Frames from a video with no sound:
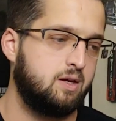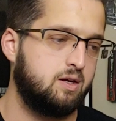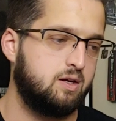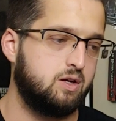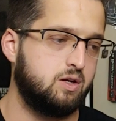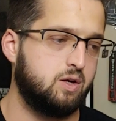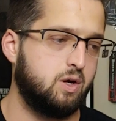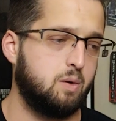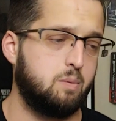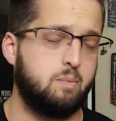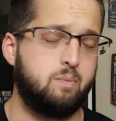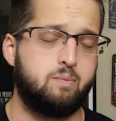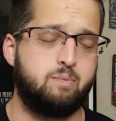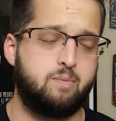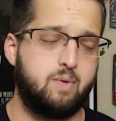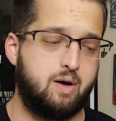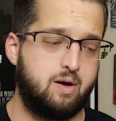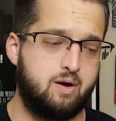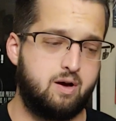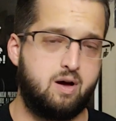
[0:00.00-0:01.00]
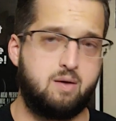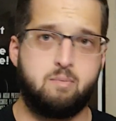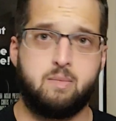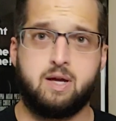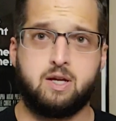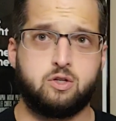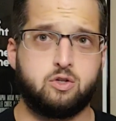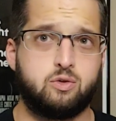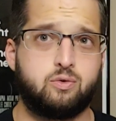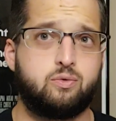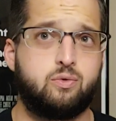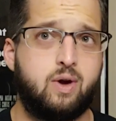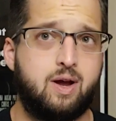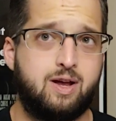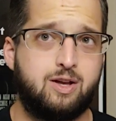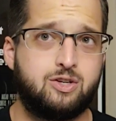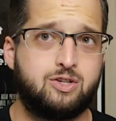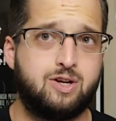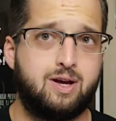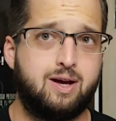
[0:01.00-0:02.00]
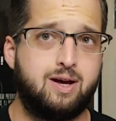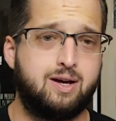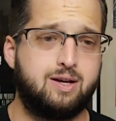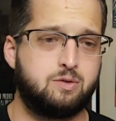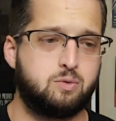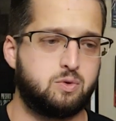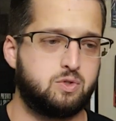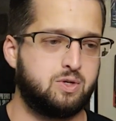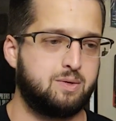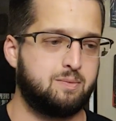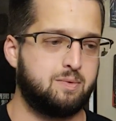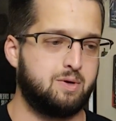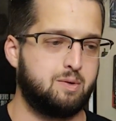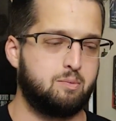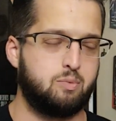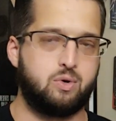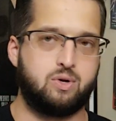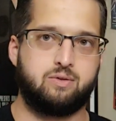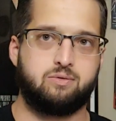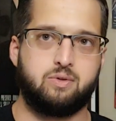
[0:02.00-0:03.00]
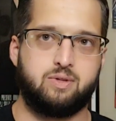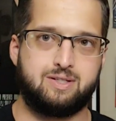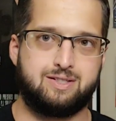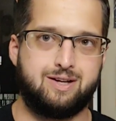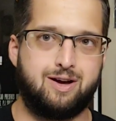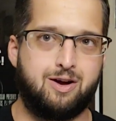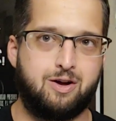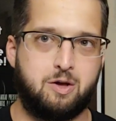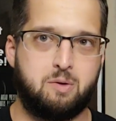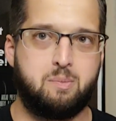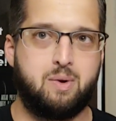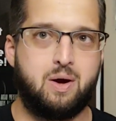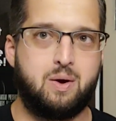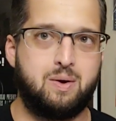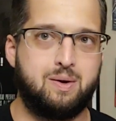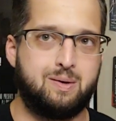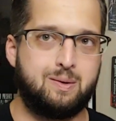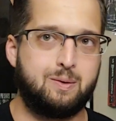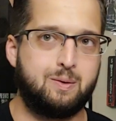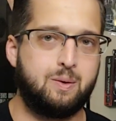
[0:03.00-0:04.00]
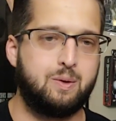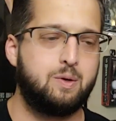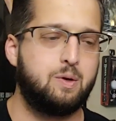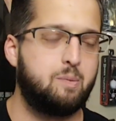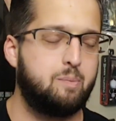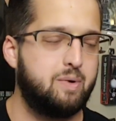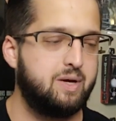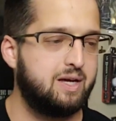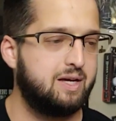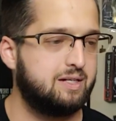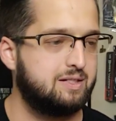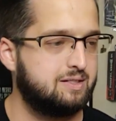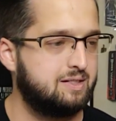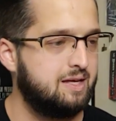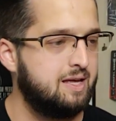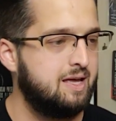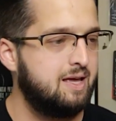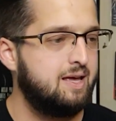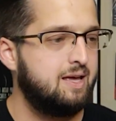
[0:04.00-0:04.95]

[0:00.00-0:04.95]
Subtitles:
you know, a major franchise, which I'm going to briefly talk about in a little bit.